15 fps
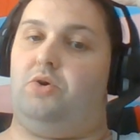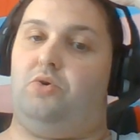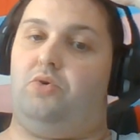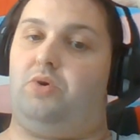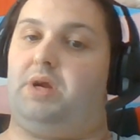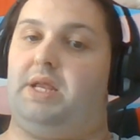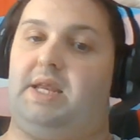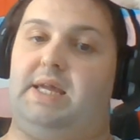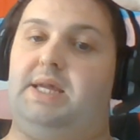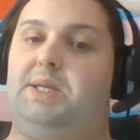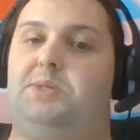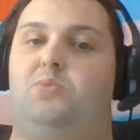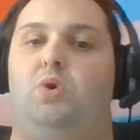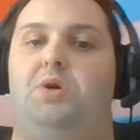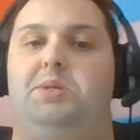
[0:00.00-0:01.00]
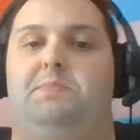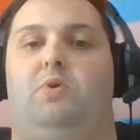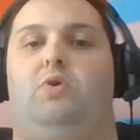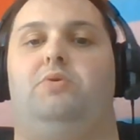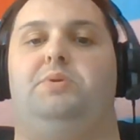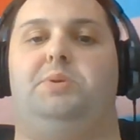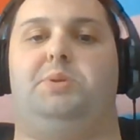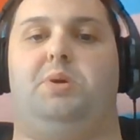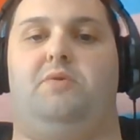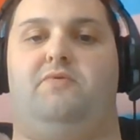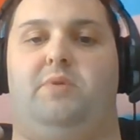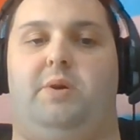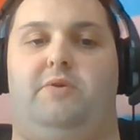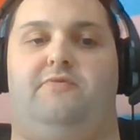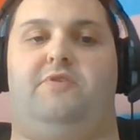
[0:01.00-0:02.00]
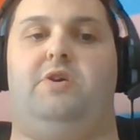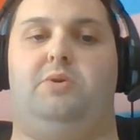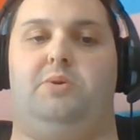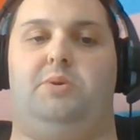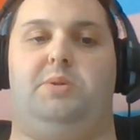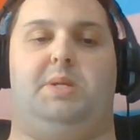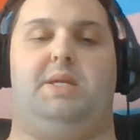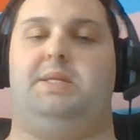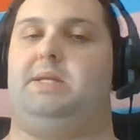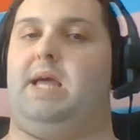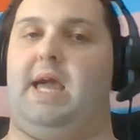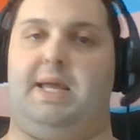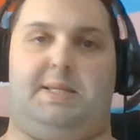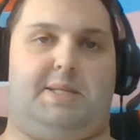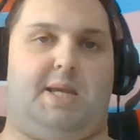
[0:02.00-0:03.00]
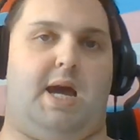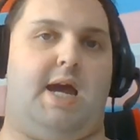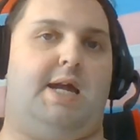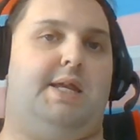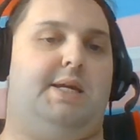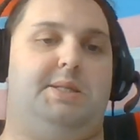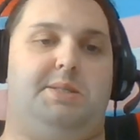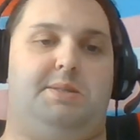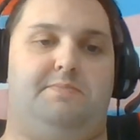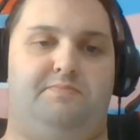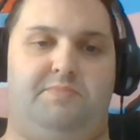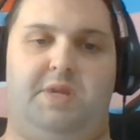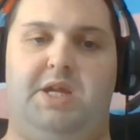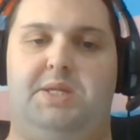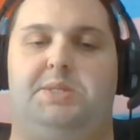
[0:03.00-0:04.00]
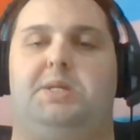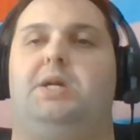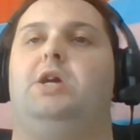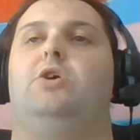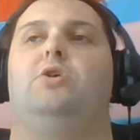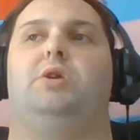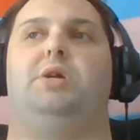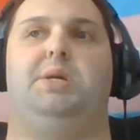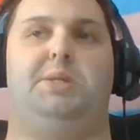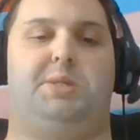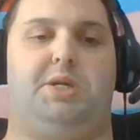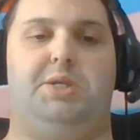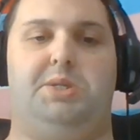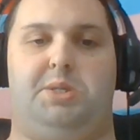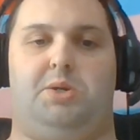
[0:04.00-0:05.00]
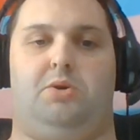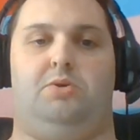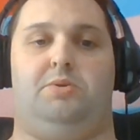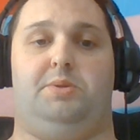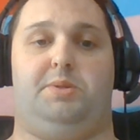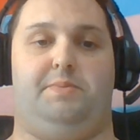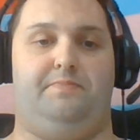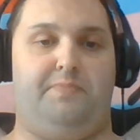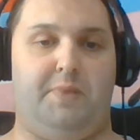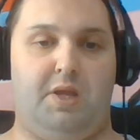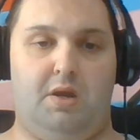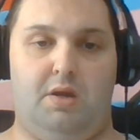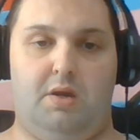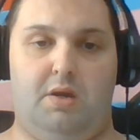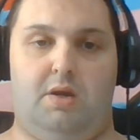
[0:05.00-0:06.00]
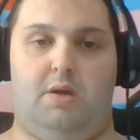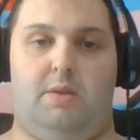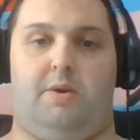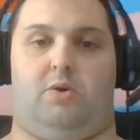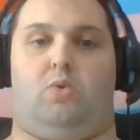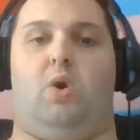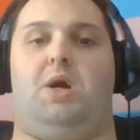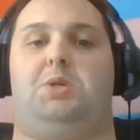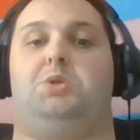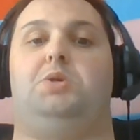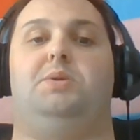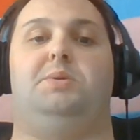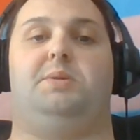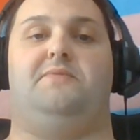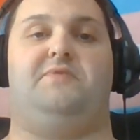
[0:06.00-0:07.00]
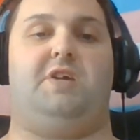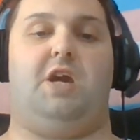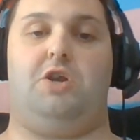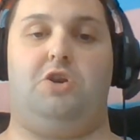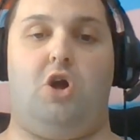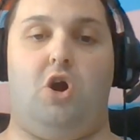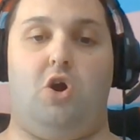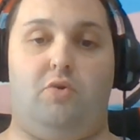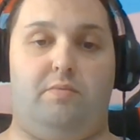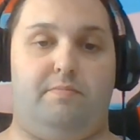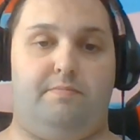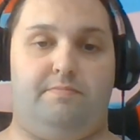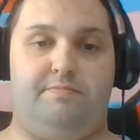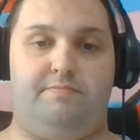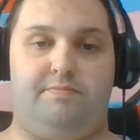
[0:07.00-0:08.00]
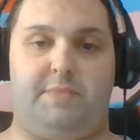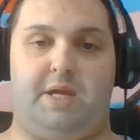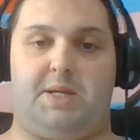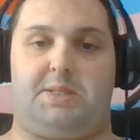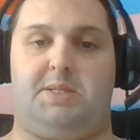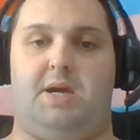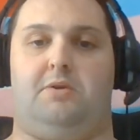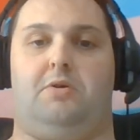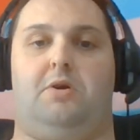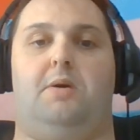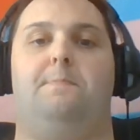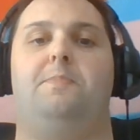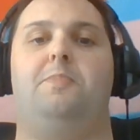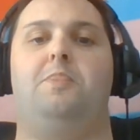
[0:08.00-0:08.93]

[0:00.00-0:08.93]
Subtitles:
who can ease one's burdens over their fears and anxieties, insecurities, concerns, their questions of the unknown, etc.